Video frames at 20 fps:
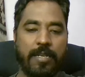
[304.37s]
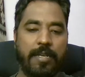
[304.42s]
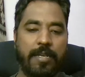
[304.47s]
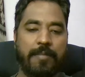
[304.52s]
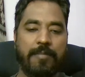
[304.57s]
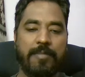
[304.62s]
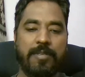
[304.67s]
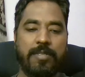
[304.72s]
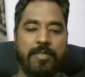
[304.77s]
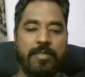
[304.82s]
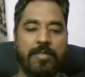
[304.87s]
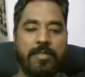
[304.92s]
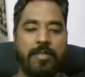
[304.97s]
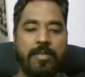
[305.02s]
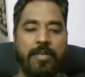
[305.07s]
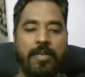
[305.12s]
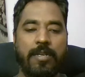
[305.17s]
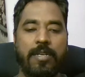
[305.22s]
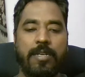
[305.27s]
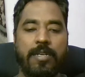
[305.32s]
name is
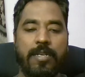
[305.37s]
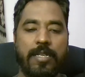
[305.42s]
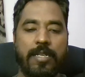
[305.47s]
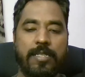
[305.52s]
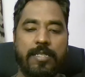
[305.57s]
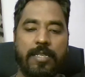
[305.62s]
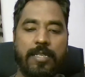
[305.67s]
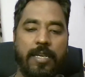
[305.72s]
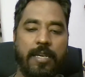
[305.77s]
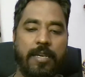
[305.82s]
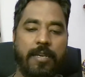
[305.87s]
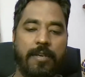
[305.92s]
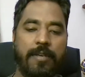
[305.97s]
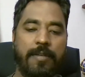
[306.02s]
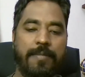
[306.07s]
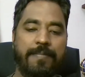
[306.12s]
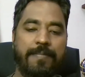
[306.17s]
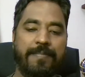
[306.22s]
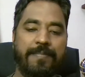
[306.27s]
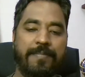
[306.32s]
Testing
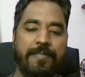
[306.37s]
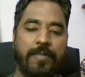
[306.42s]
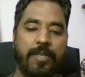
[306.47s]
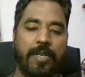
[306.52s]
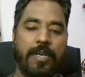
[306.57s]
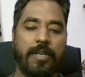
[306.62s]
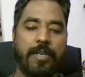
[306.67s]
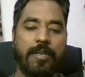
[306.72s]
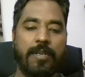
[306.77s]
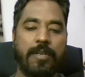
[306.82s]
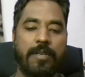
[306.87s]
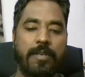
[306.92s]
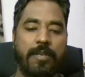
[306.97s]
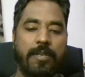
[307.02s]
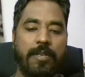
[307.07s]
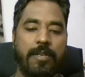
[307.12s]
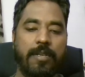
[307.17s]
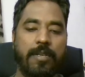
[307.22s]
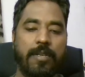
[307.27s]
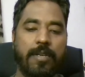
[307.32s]
in
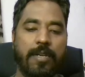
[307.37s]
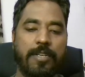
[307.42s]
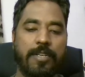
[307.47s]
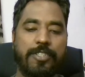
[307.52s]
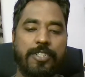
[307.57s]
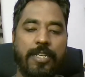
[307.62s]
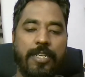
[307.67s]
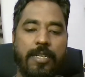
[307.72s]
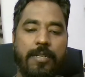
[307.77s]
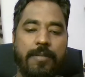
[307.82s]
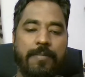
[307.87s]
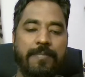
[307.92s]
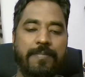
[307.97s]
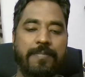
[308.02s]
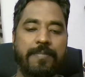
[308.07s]
Nutshell,